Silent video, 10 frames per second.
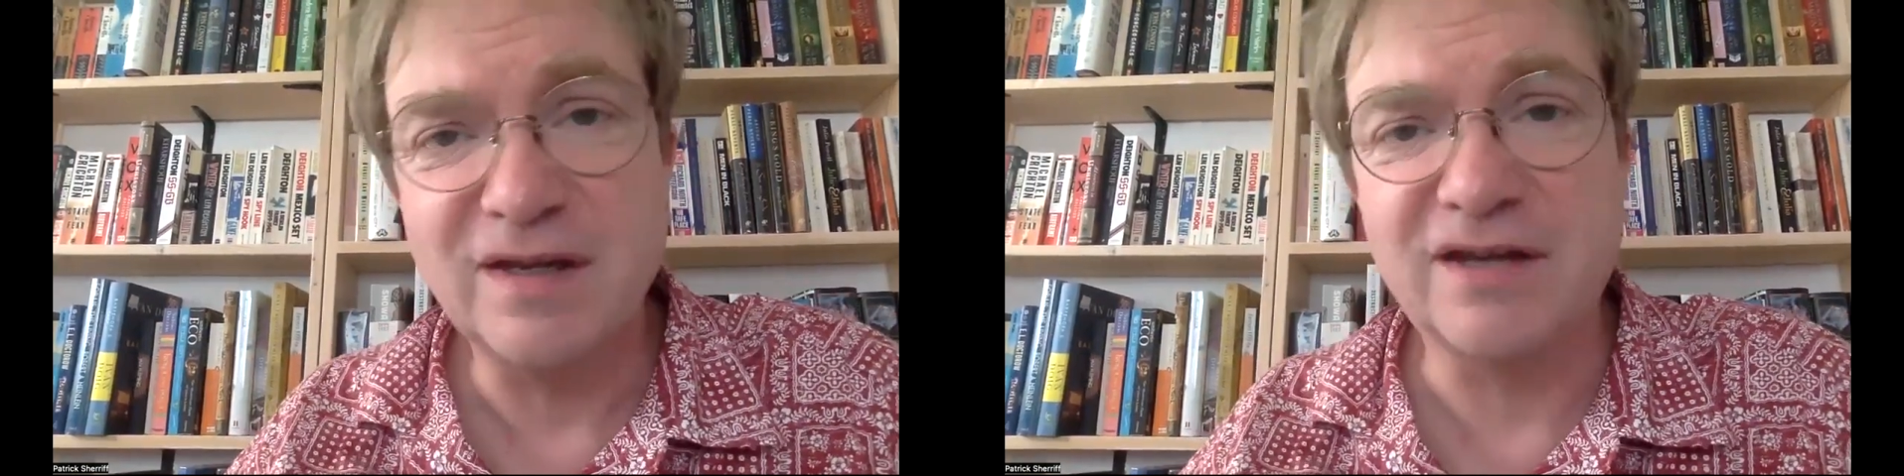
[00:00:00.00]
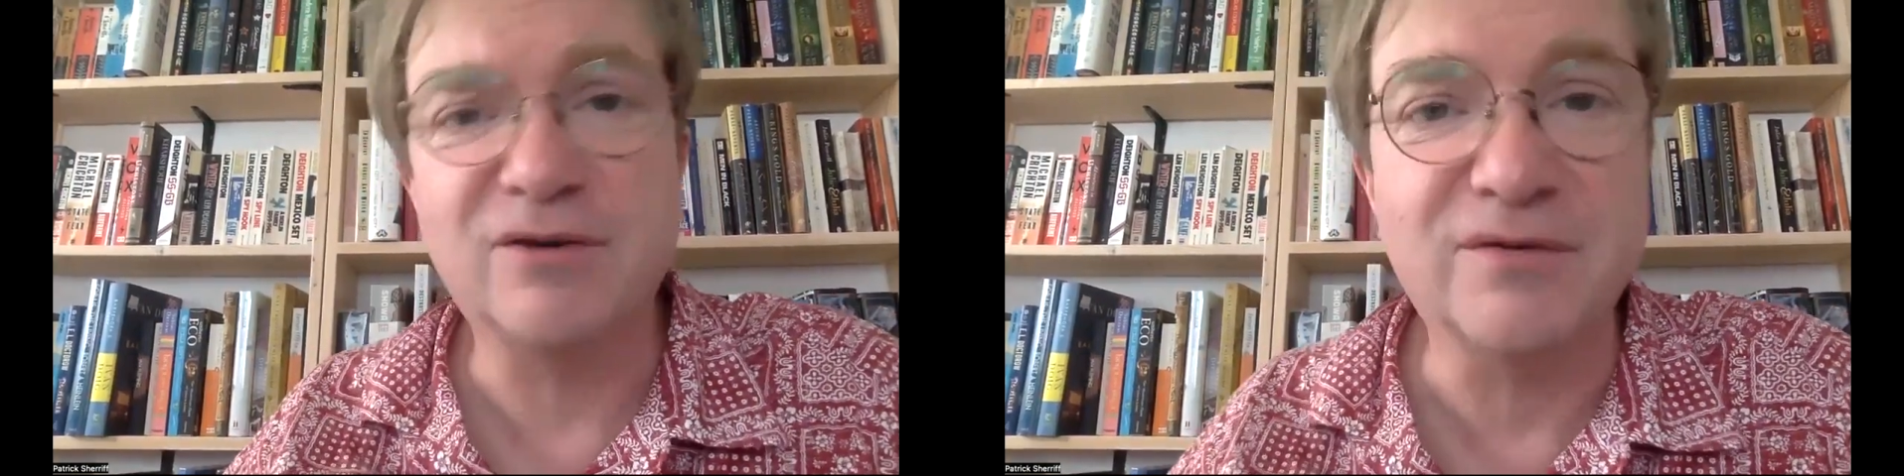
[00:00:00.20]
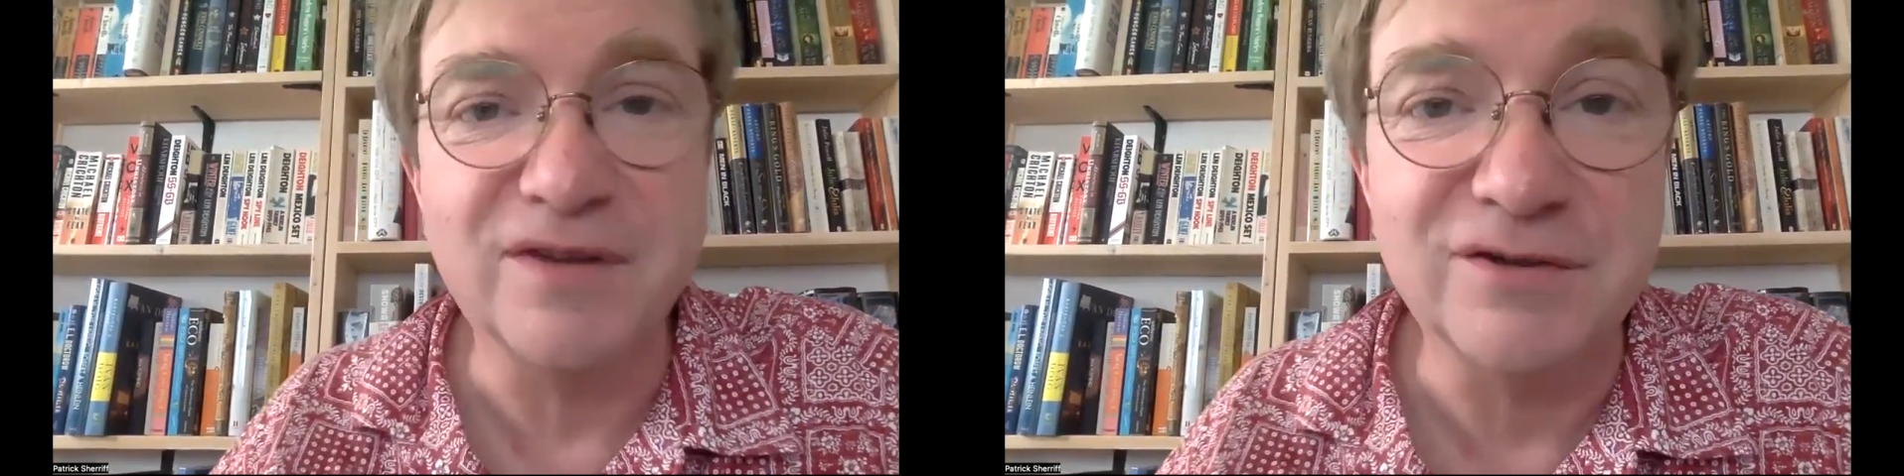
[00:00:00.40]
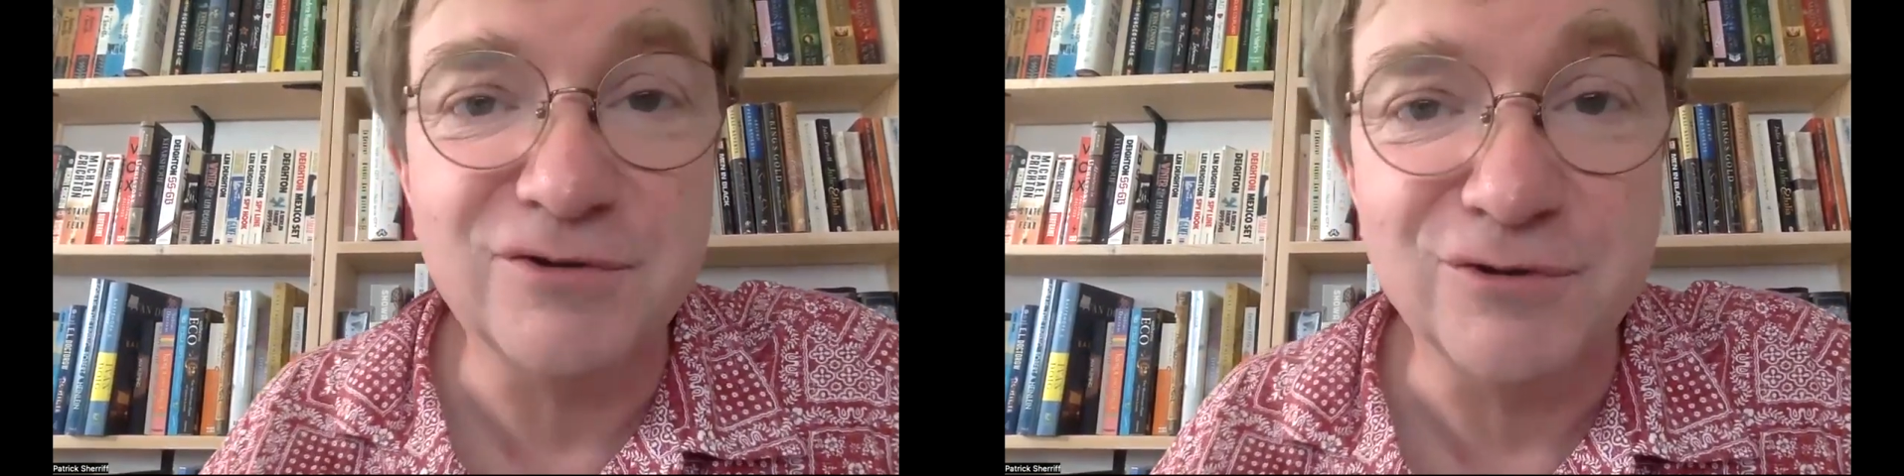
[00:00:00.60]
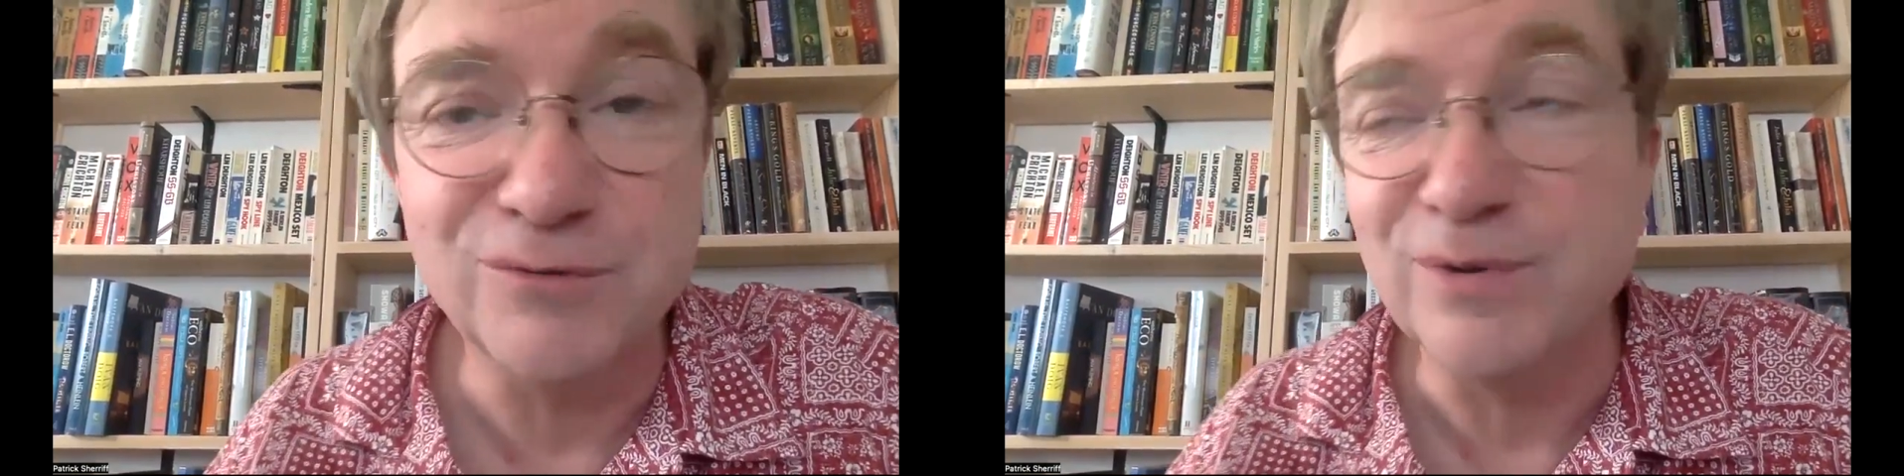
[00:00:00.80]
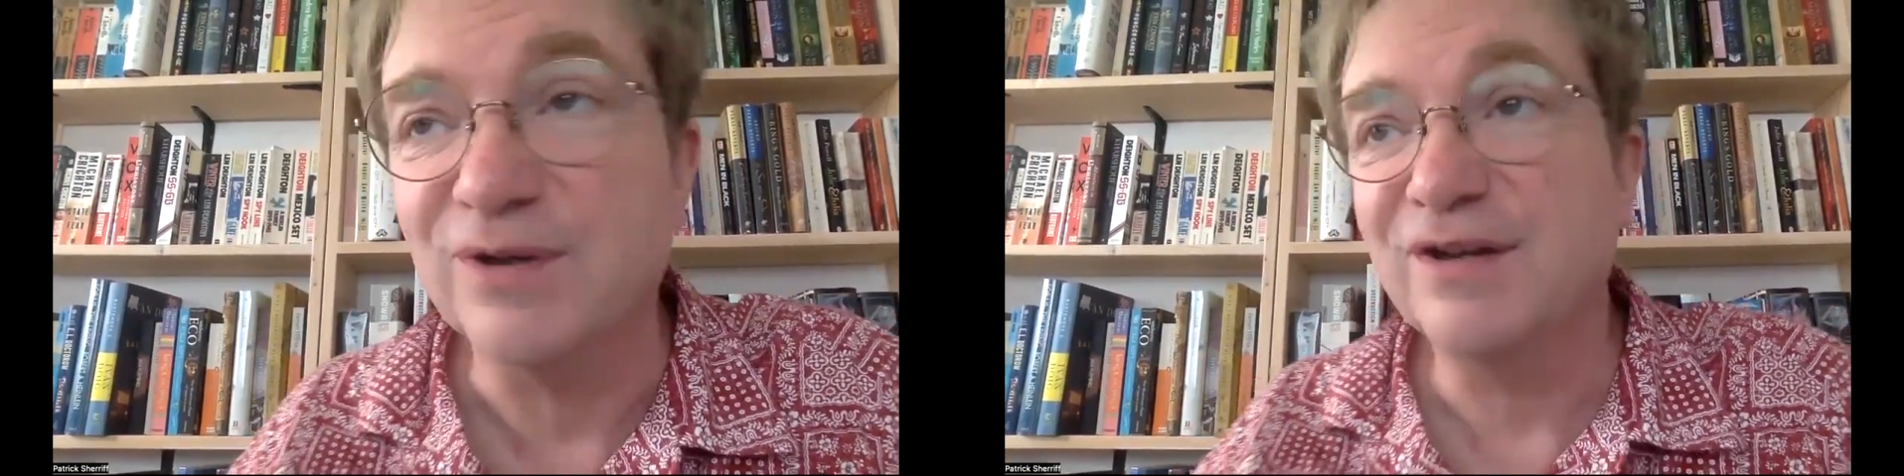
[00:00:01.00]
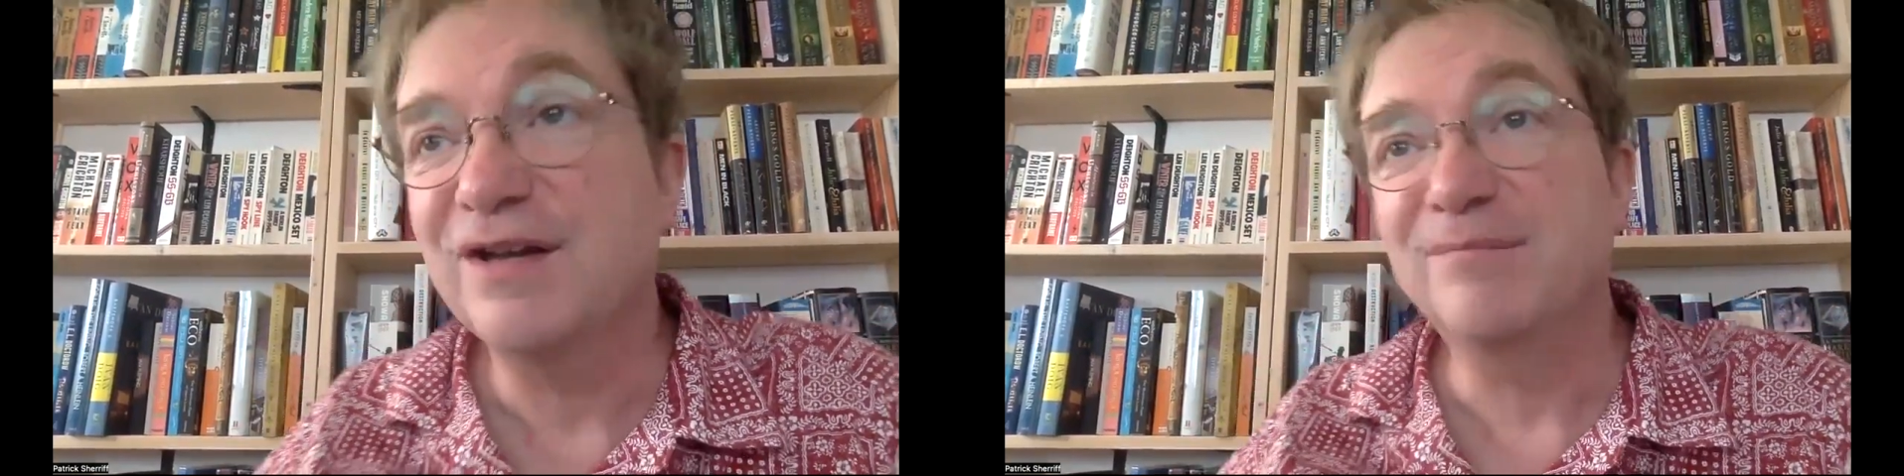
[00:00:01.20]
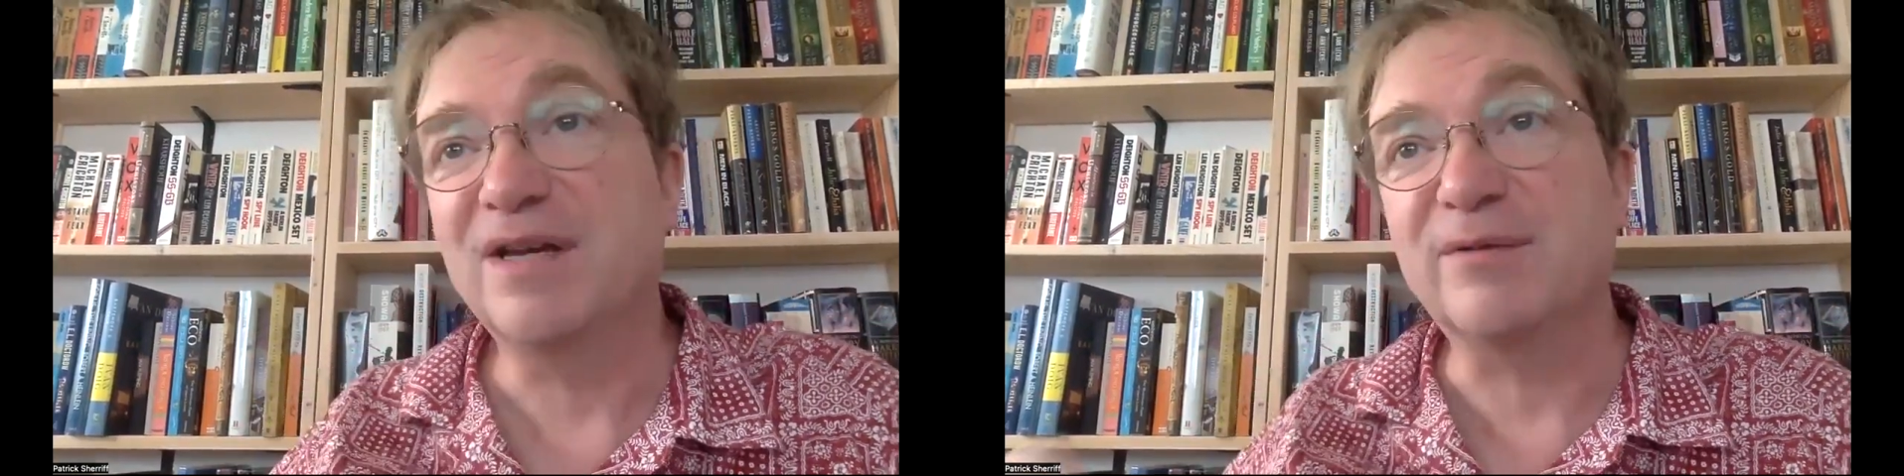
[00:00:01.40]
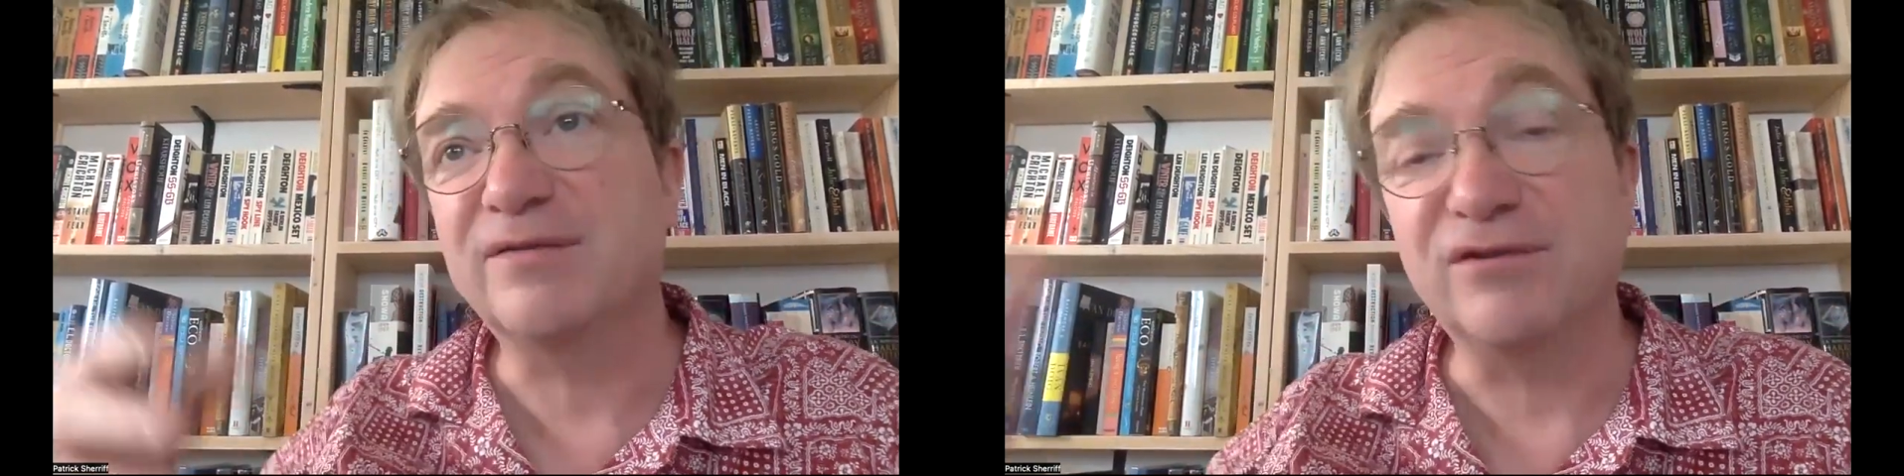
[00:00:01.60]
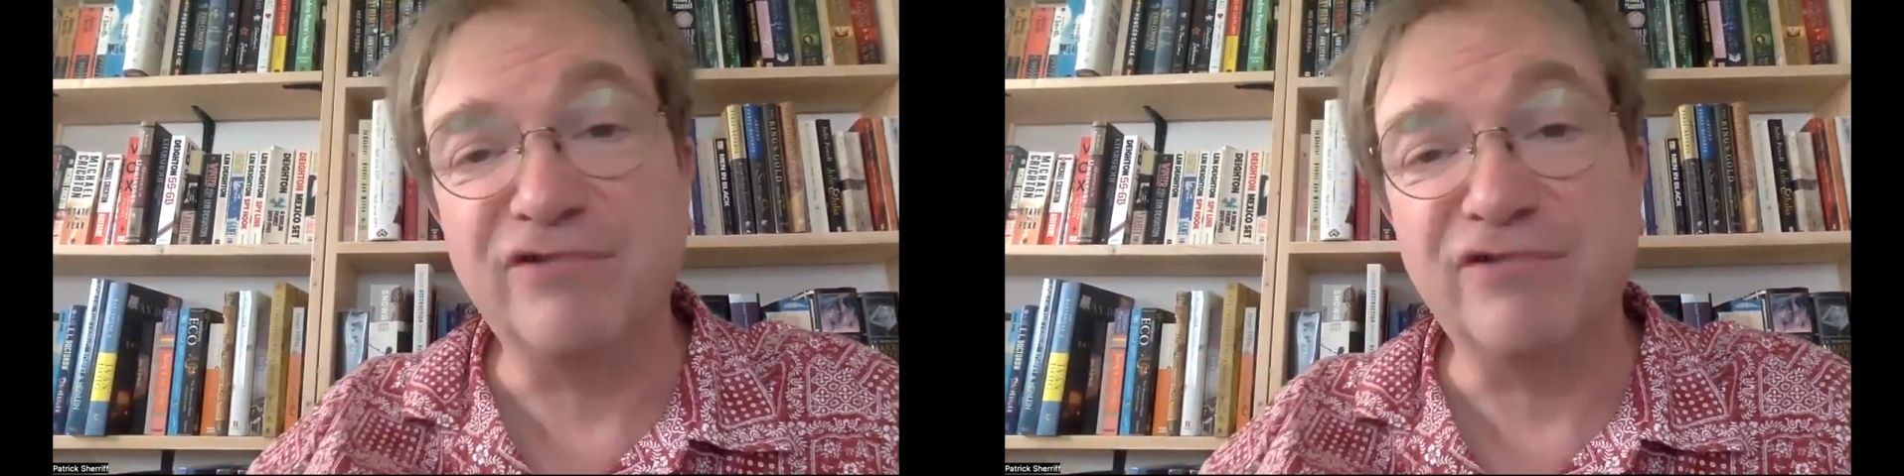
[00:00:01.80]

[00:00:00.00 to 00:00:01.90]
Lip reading: I don't know if that's true, but maybe if